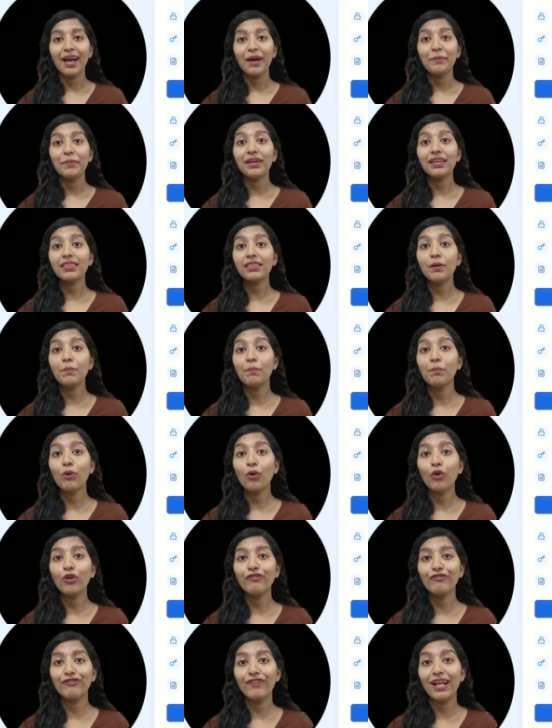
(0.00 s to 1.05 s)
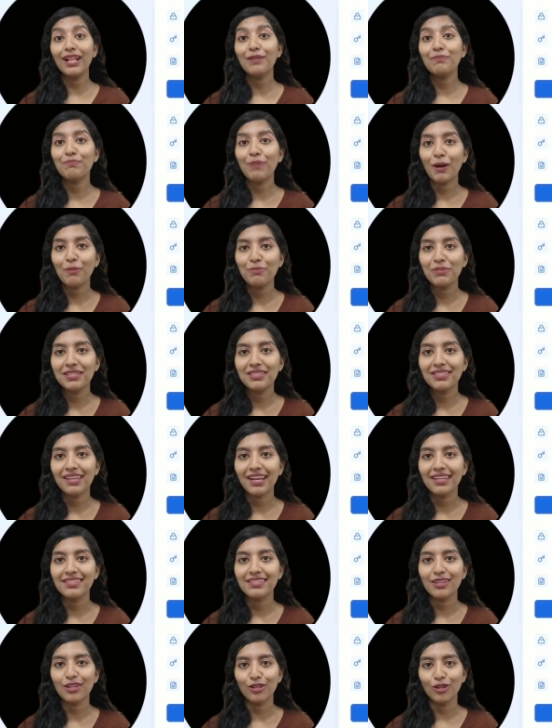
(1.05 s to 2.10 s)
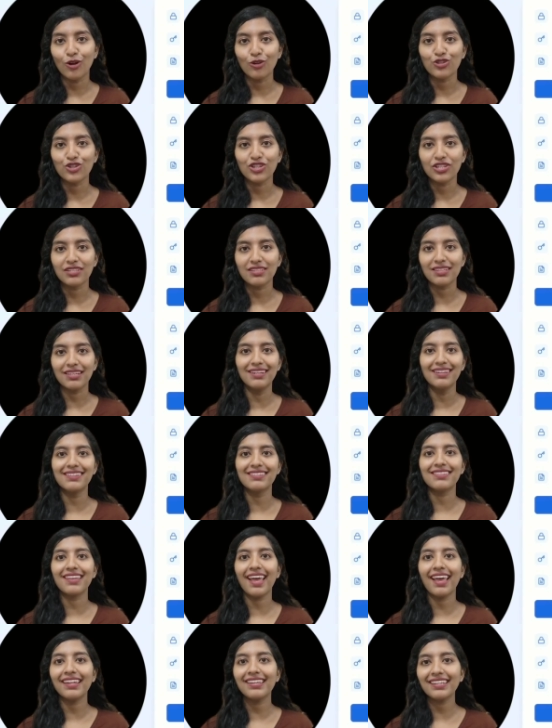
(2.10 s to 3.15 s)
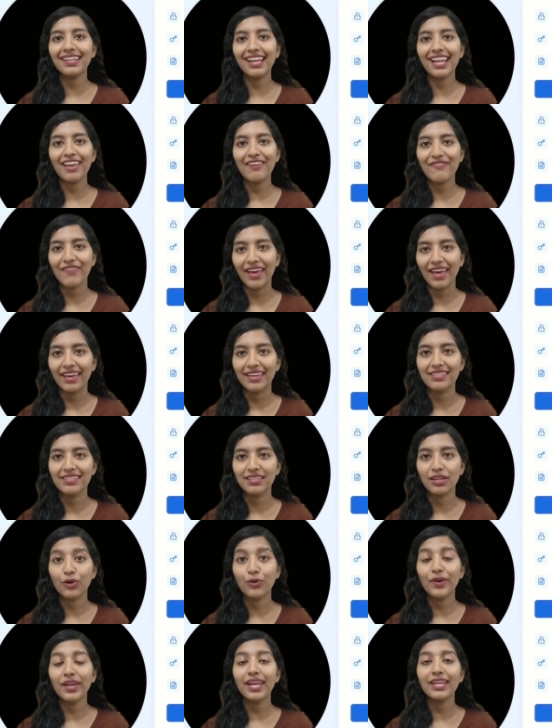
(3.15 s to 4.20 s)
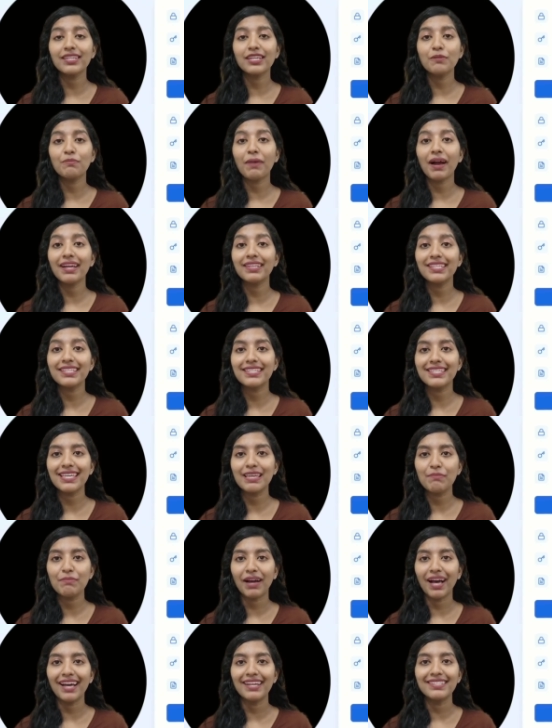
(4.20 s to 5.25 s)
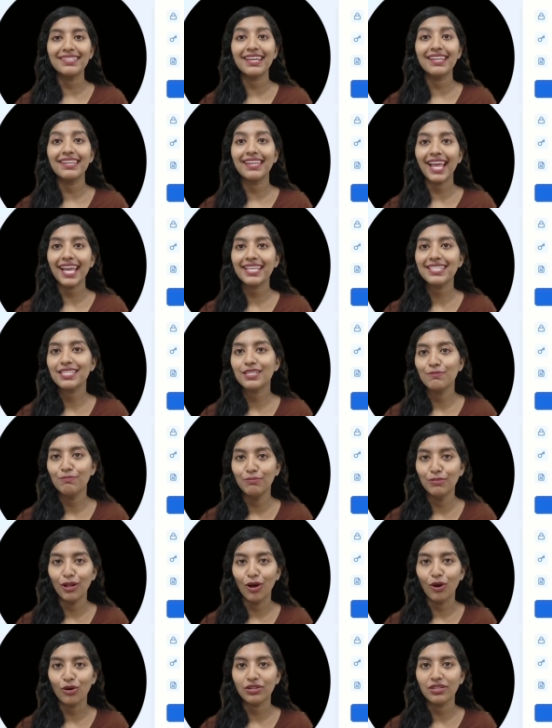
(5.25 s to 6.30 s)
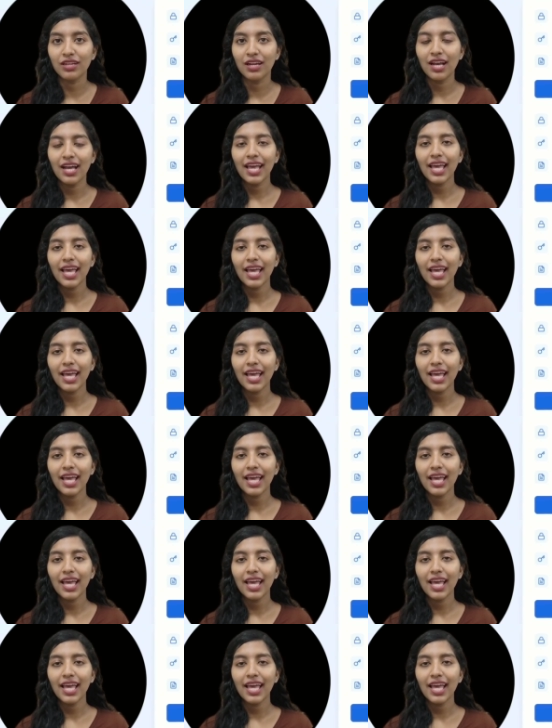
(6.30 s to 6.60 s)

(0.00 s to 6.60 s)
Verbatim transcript: Among the more well publicized launches is Enclave X, created by the team at NextBlock.